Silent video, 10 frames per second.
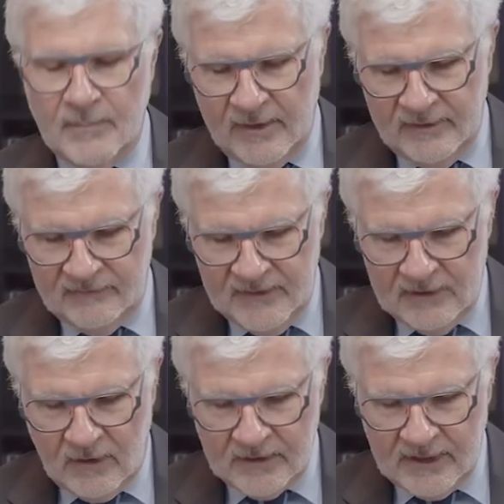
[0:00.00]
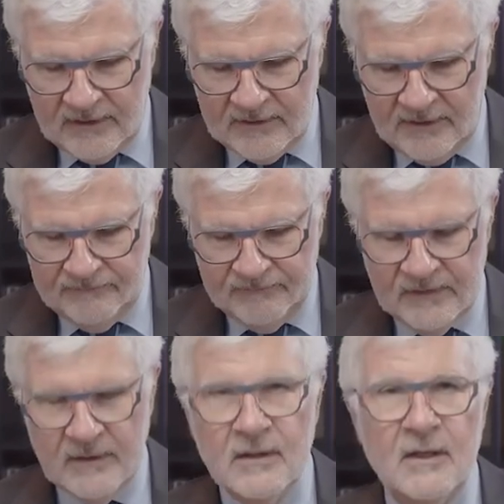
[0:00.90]
the polyphenol content.
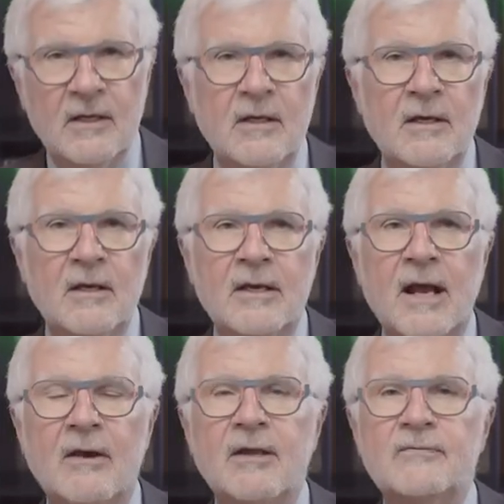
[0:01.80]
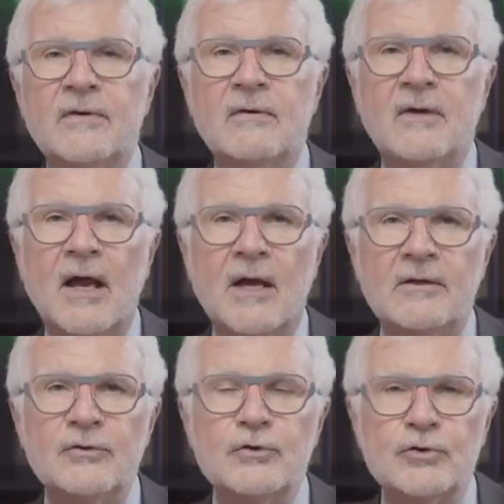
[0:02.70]
Now, if you got
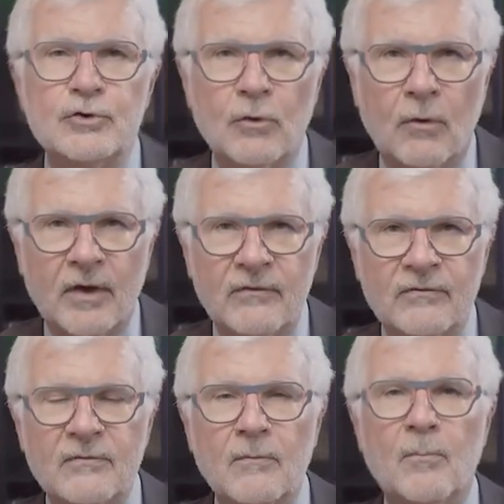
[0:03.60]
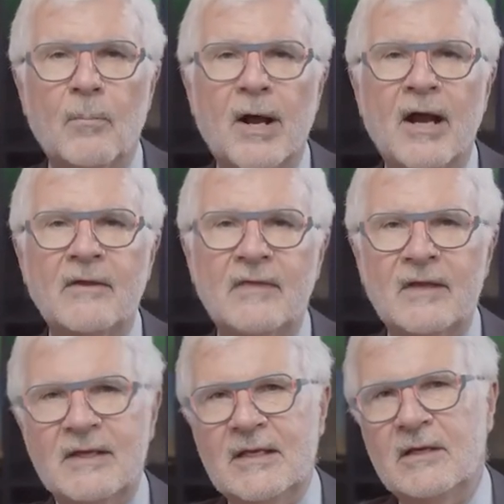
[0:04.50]
a choice, buy
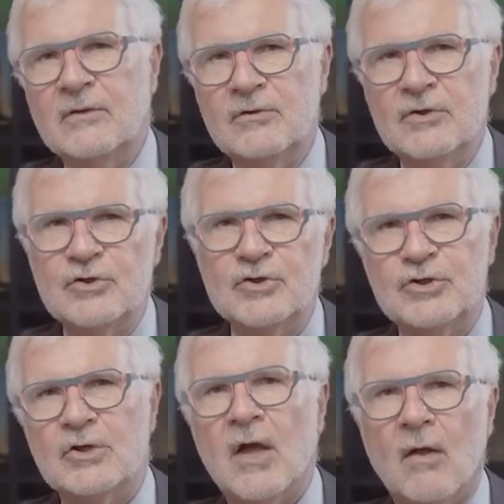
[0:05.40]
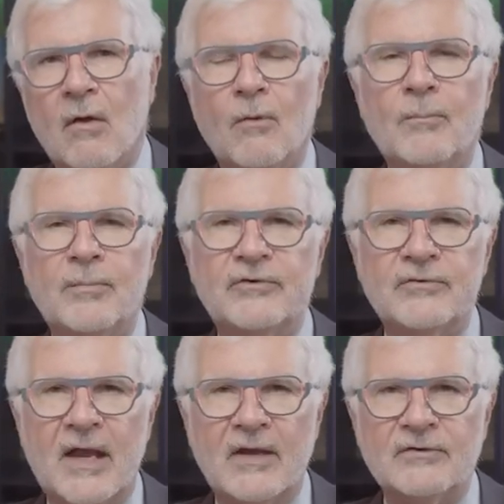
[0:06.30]
the in-shell
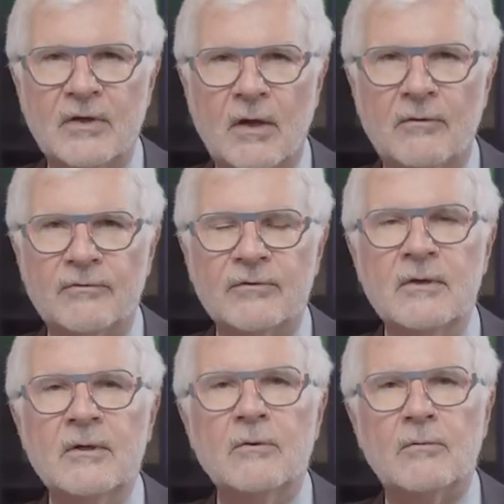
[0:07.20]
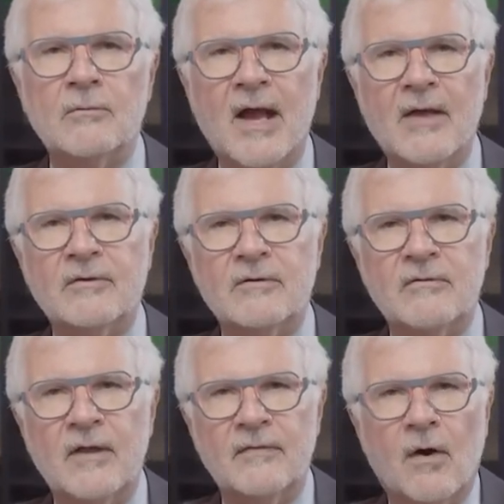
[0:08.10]
pistachios rather
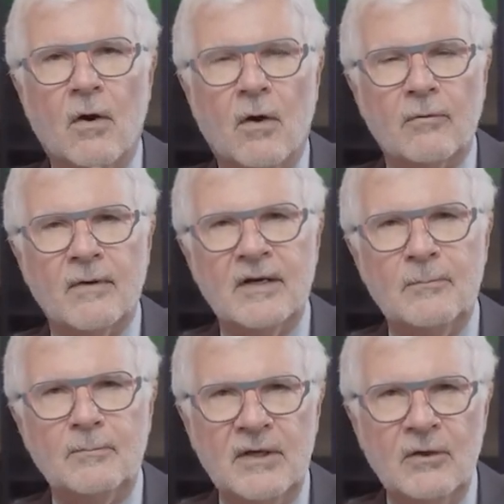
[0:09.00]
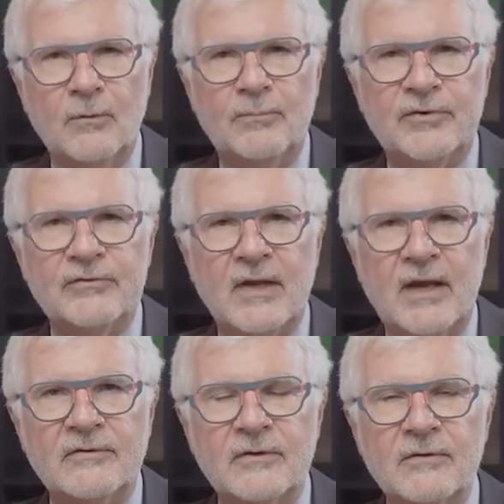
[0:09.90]
than the already peeled
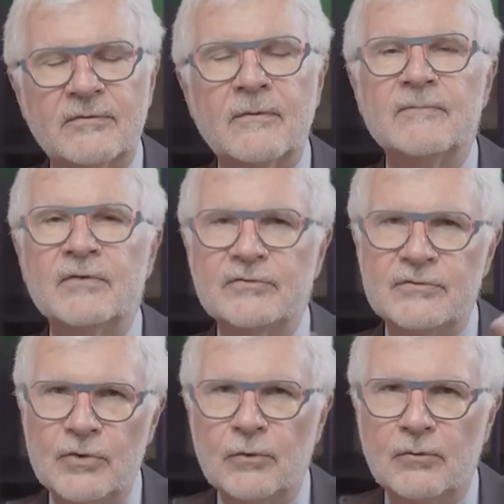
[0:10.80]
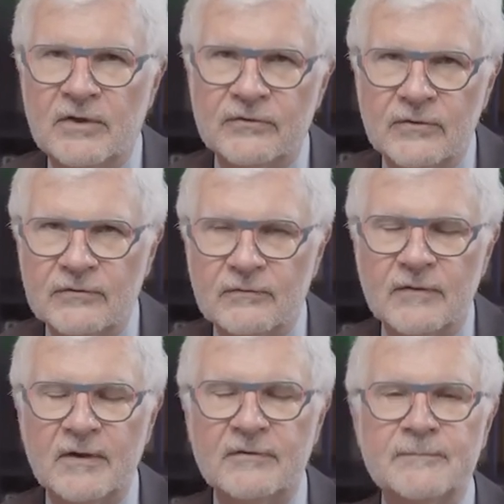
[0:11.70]
pistachios. There's two reasons for
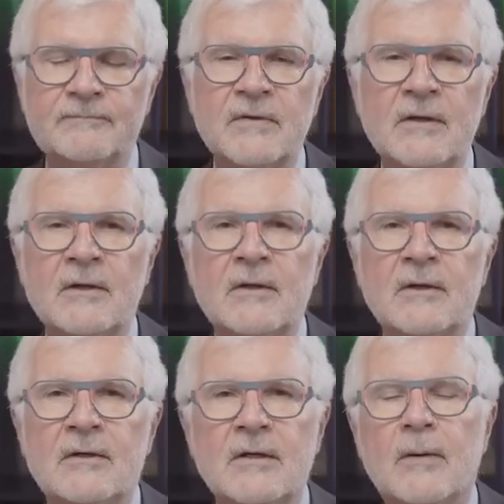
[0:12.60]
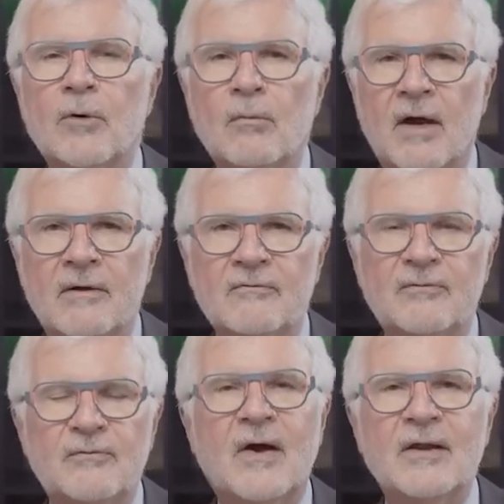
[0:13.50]
this. Number one,
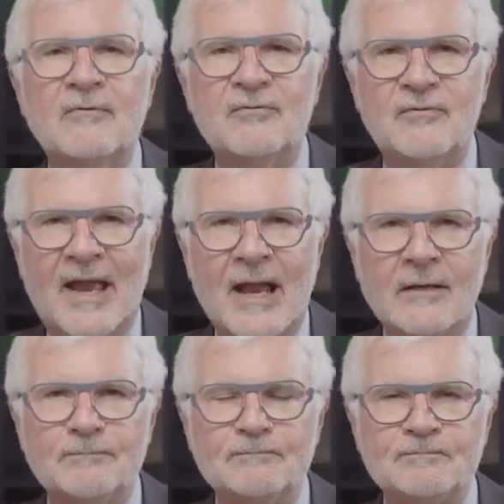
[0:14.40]
fun fact.